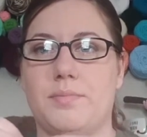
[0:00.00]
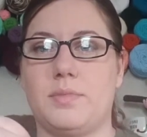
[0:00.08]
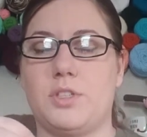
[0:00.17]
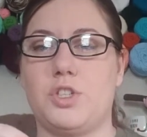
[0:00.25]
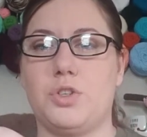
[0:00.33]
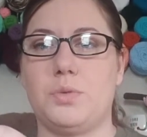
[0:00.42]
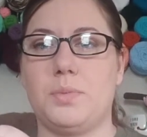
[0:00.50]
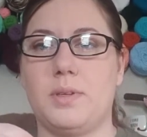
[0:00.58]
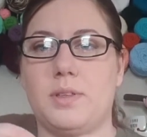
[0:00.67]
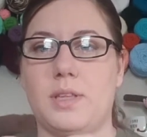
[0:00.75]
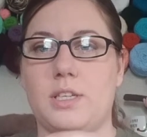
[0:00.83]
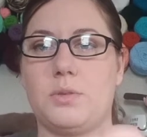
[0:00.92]
tube
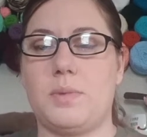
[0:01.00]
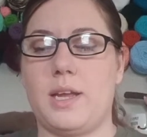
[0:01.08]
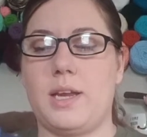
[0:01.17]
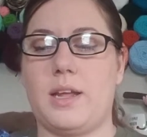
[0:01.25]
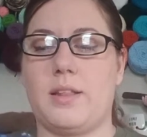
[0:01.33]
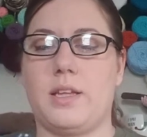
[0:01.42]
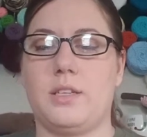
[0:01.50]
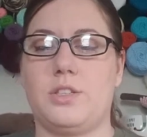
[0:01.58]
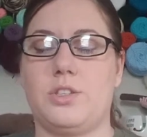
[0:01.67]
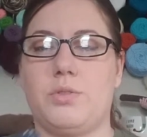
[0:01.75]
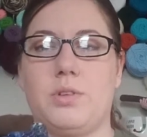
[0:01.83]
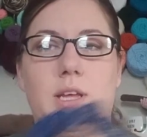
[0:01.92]
that you made, and then
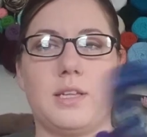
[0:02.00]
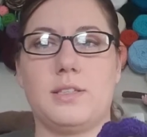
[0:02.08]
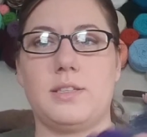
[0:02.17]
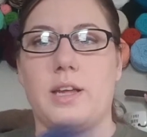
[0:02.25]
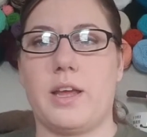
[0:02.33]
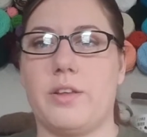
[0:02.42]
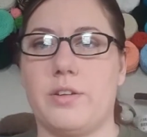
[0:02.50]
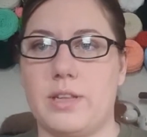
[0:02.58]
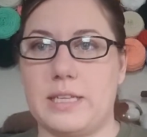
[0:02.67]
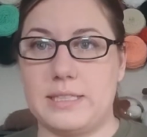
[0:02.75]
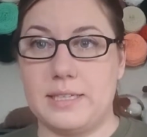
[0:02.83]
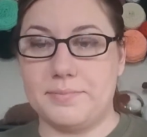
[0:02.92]
sewed the ends together, and
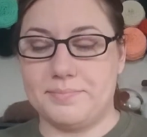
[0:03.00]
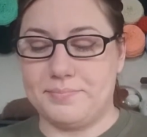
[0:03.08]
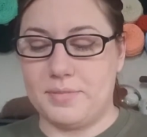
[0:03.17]
that's it.